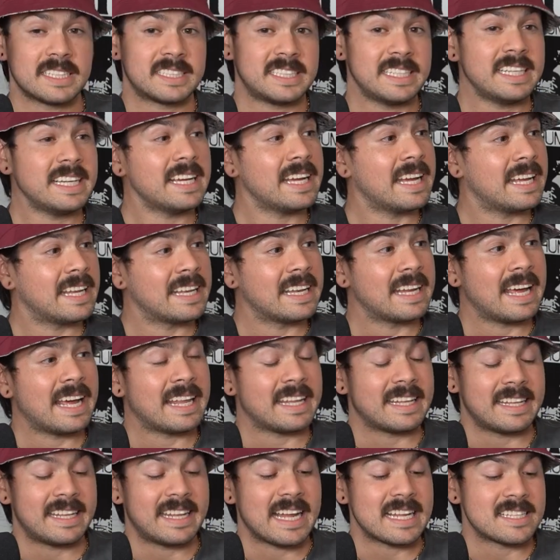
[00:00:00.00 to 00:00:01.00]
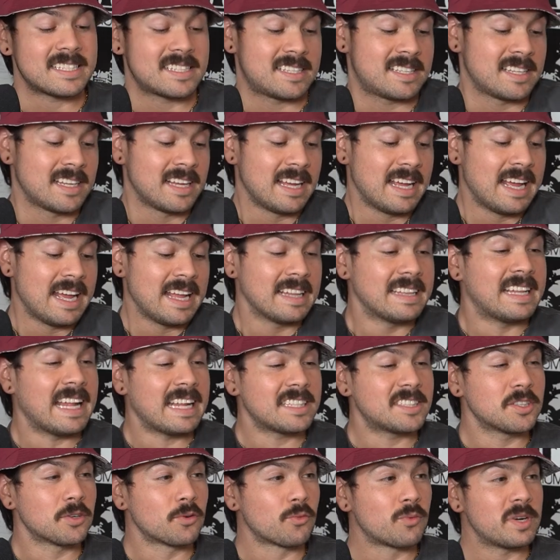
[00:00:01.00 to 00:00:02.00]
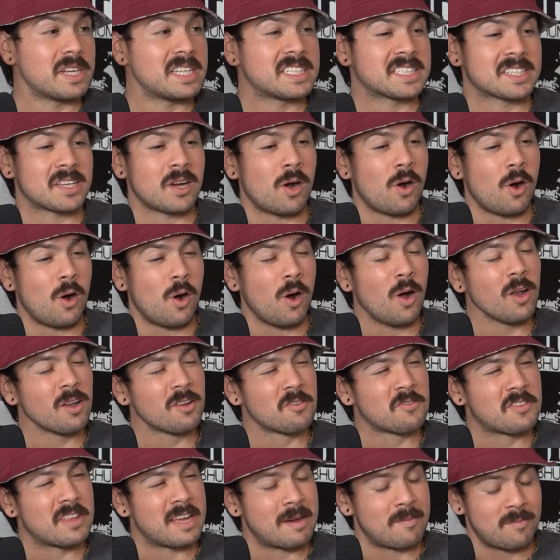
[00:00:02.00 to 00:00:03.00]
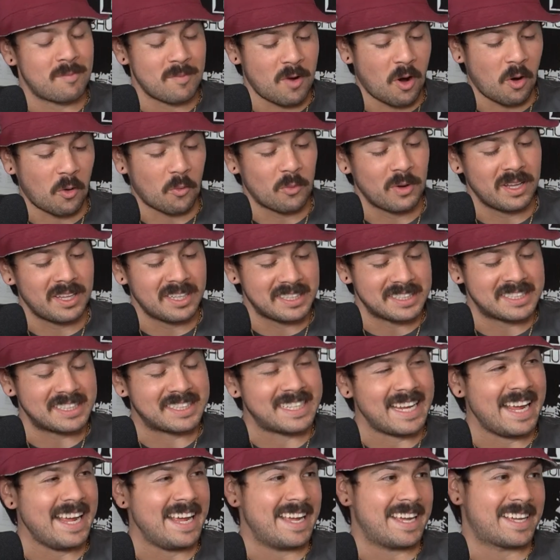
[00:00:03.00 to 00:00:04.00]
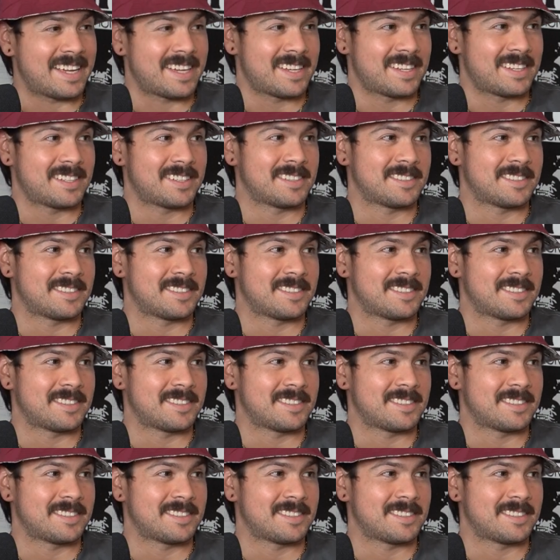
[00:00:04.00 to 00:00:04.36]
see, like and that's a risk all of them are willing to take.